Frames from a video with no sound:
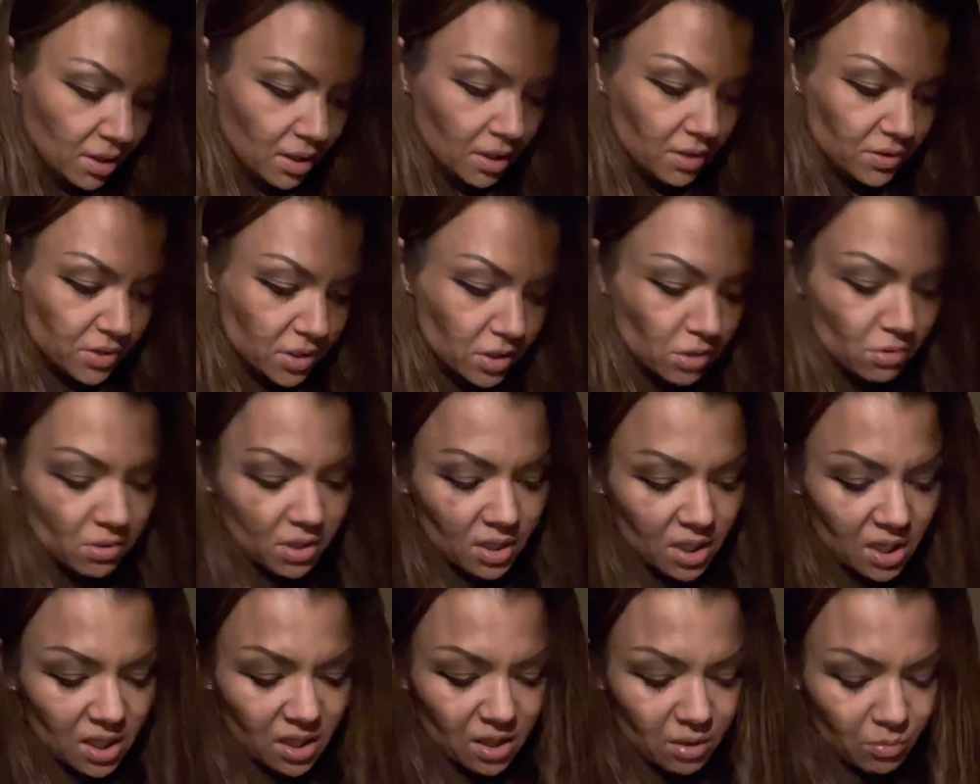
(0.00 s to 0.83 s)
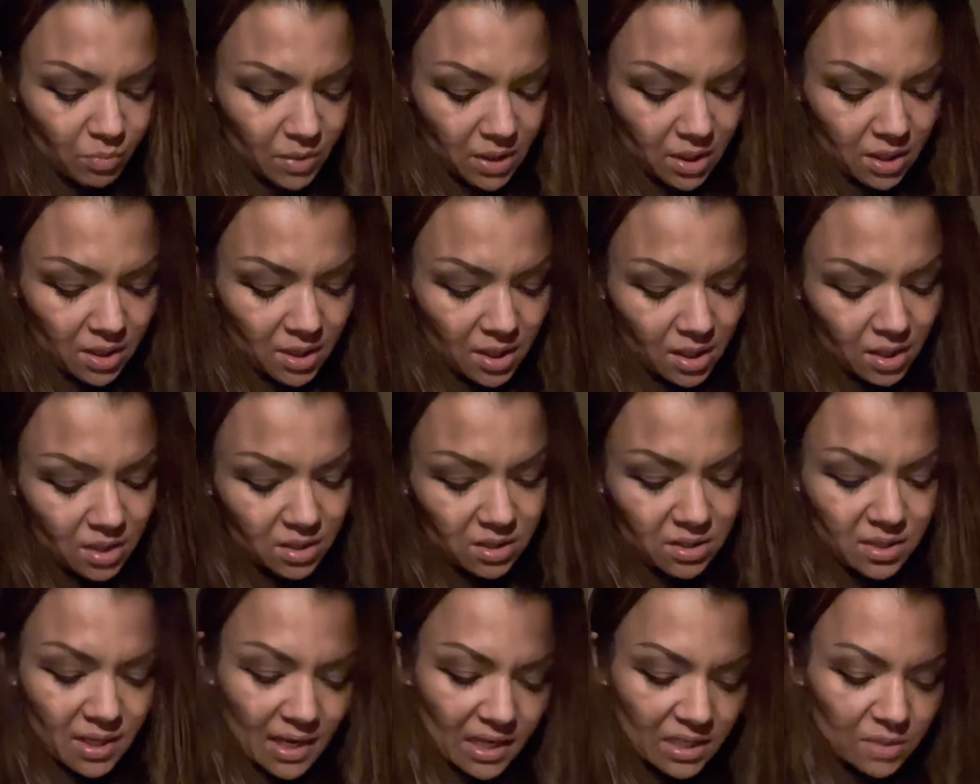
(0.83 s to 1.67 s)
So you can either be
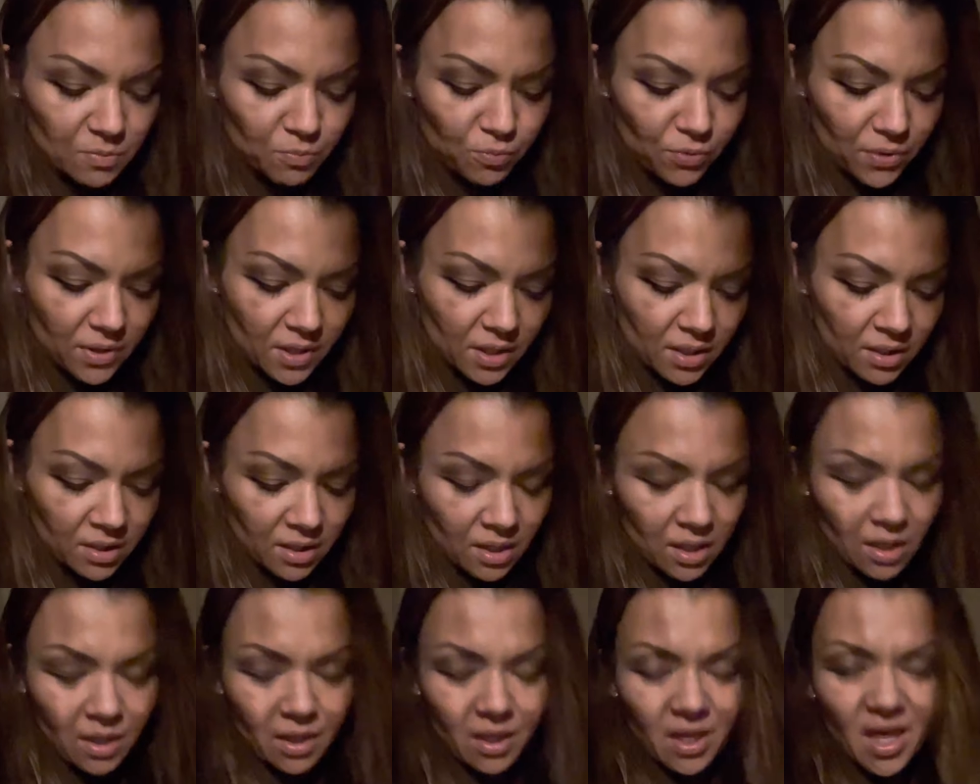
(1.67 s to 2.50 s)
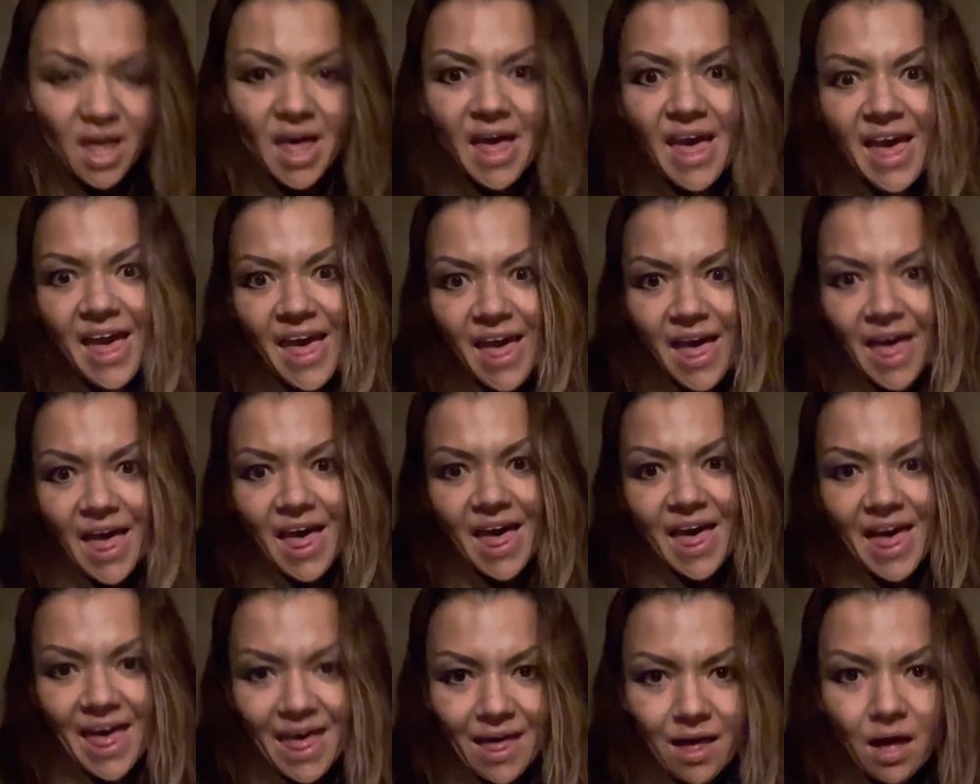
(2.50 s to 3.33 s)
desperate and
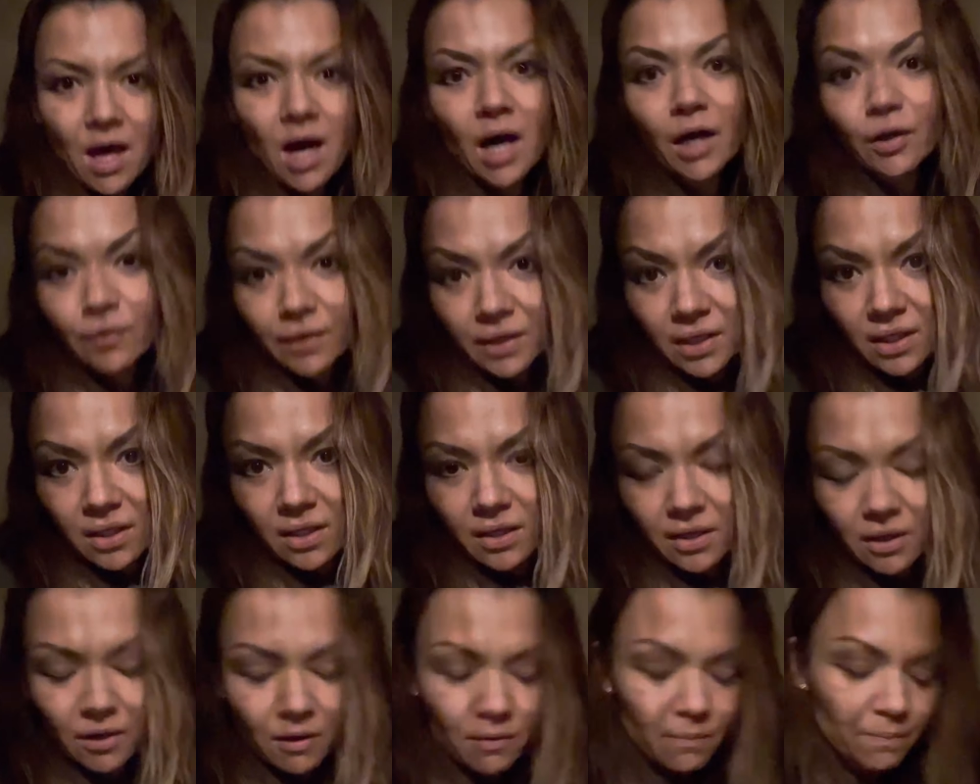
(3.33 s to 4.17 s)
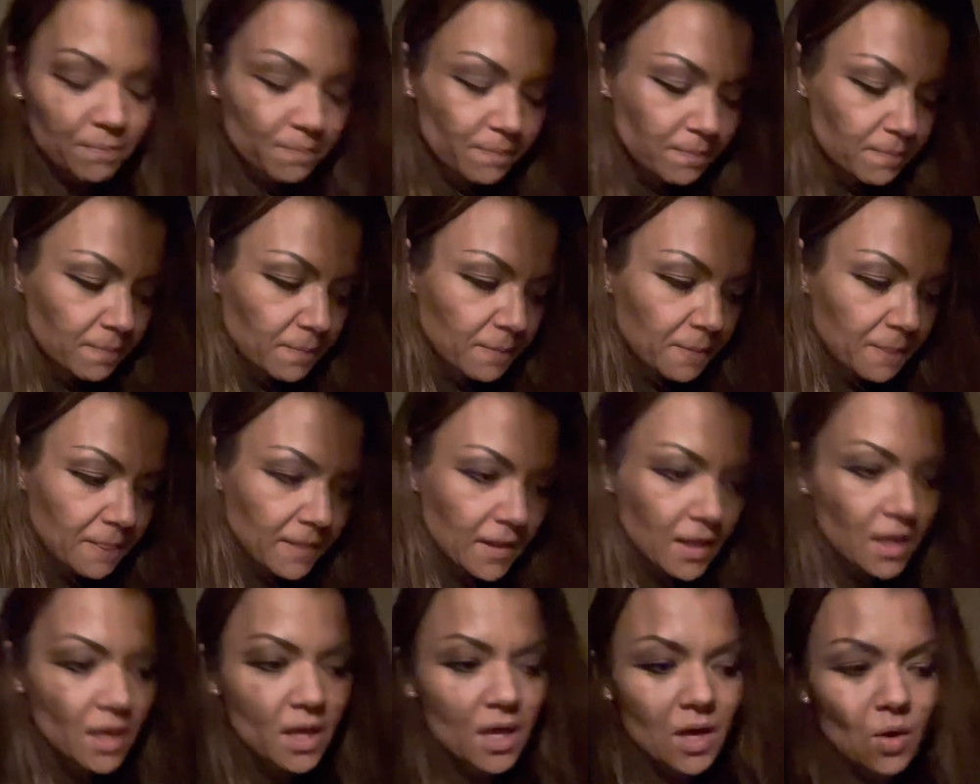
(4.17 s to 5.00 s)
hungry to kill,
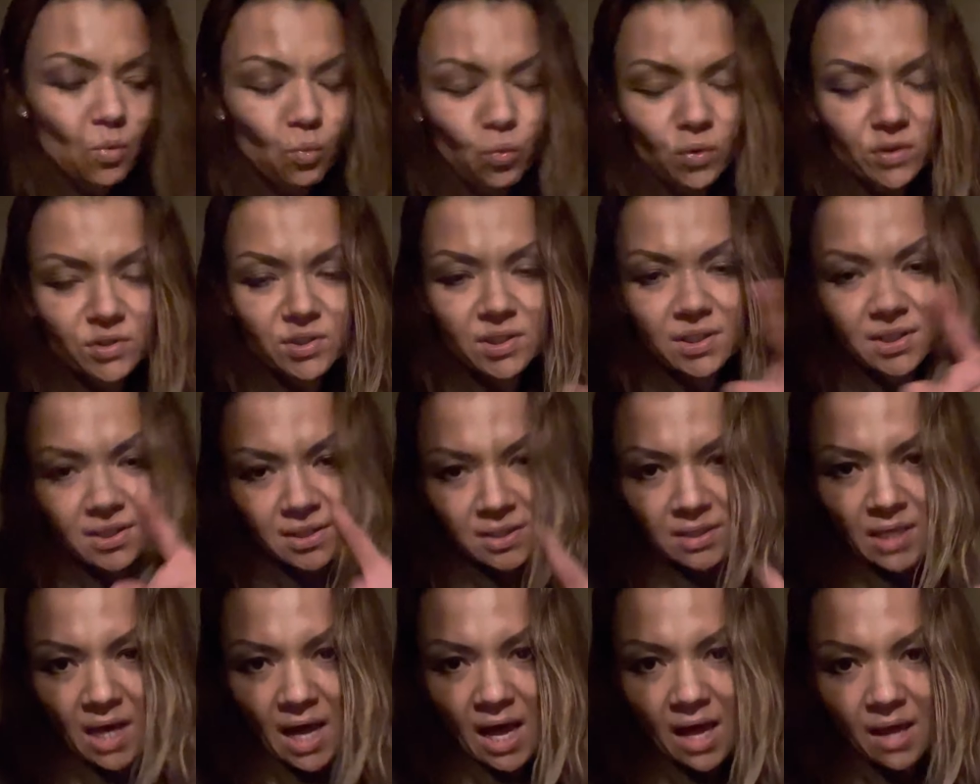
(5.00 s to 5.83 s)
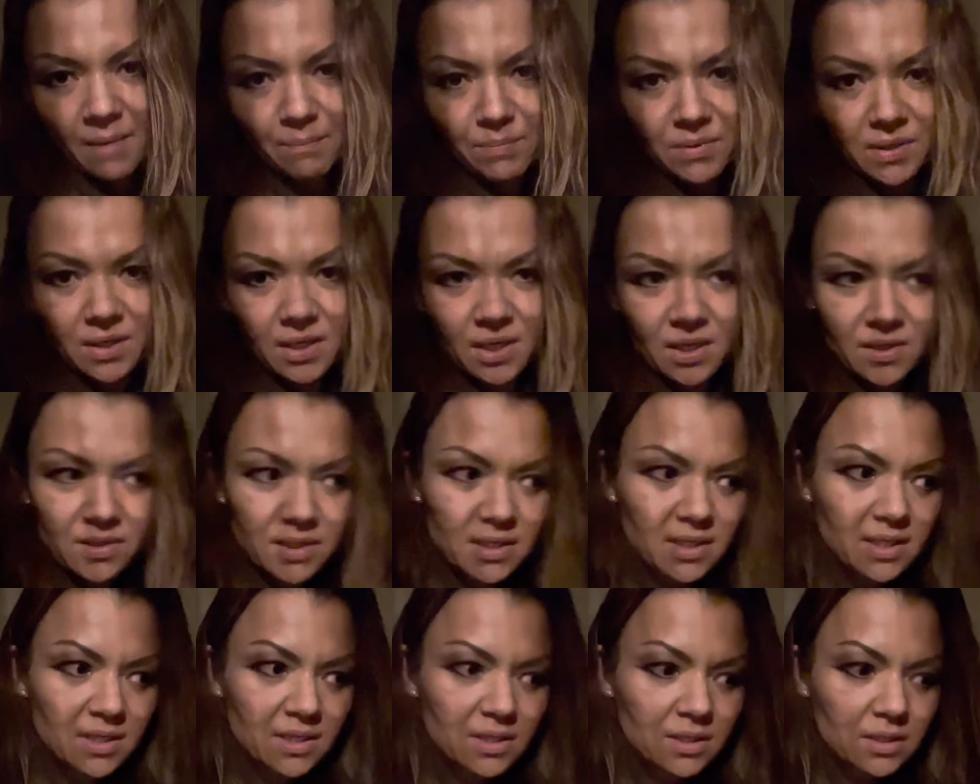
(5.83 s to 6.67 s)
which he's not, because
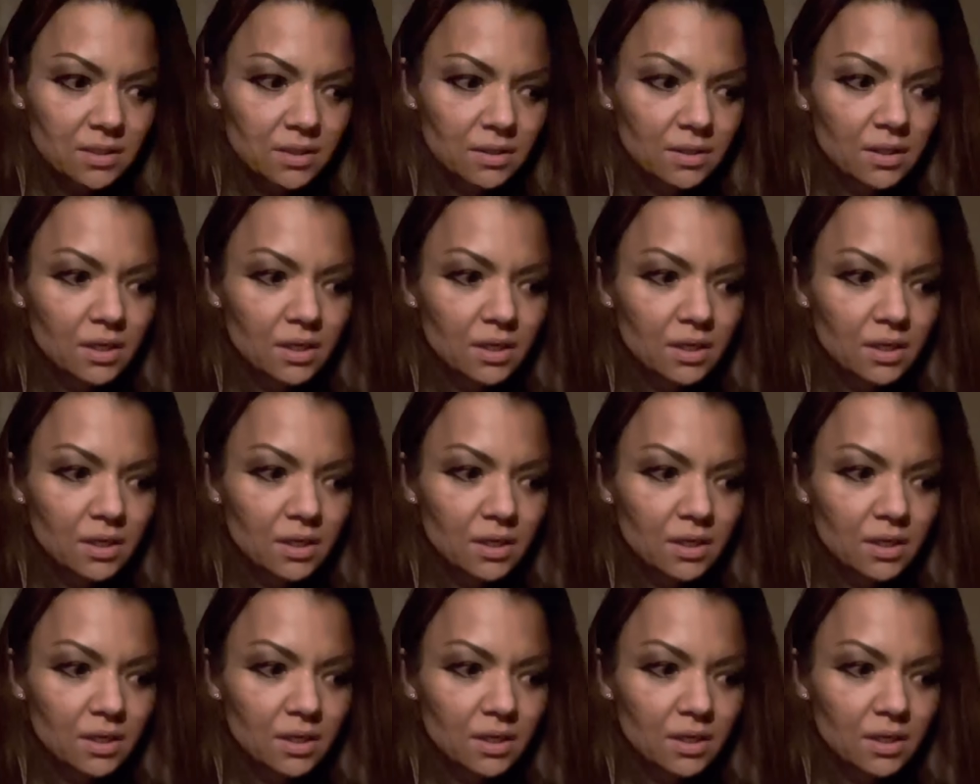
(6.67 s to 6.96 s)
he's,